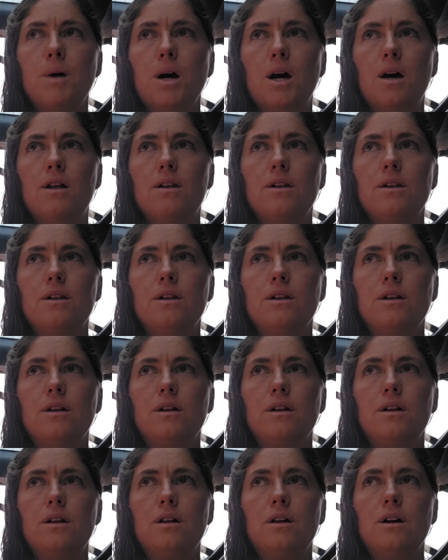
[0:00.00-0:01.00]
But
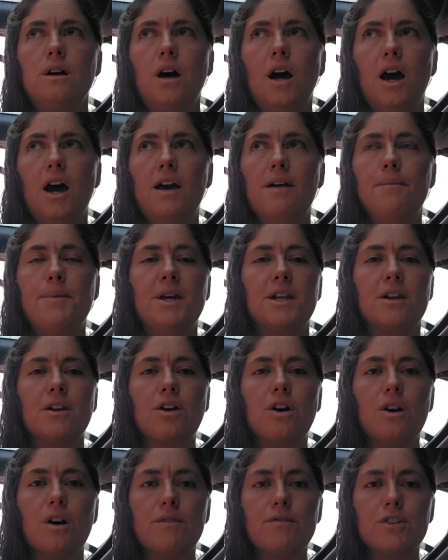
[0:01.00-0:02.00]
I'm
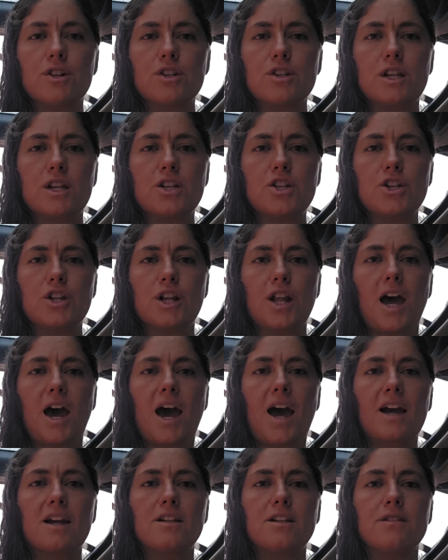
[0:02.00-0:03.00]
in conversation,
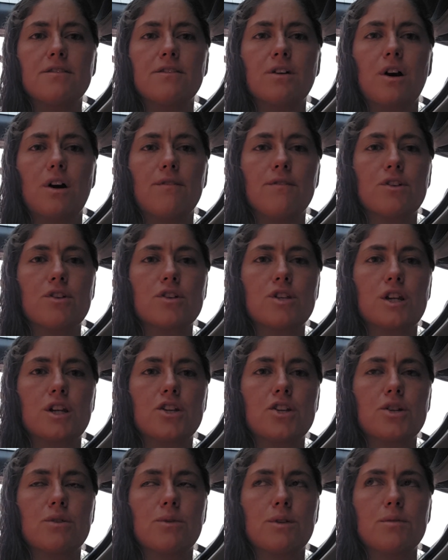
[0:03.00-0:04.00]
active
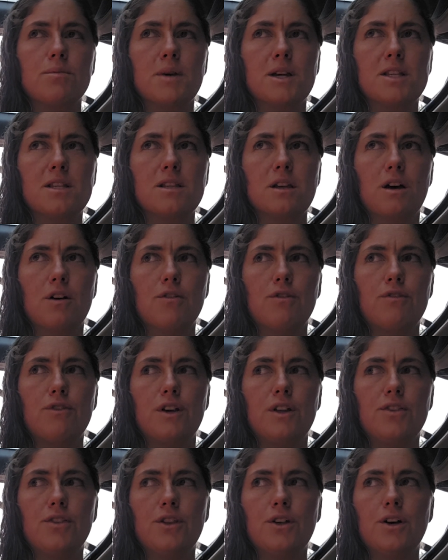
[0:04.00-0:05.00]
conversation with
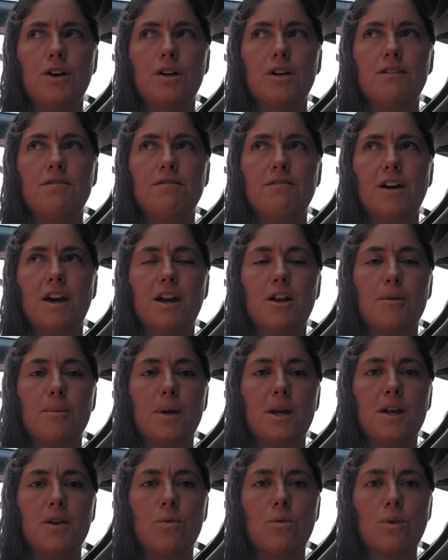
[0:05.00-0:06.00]
myself and the
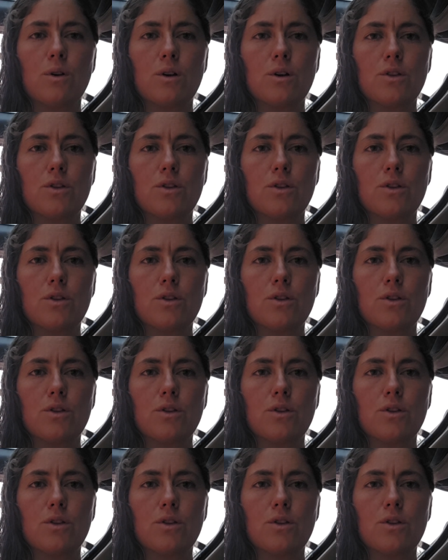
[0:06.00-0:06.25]
environment and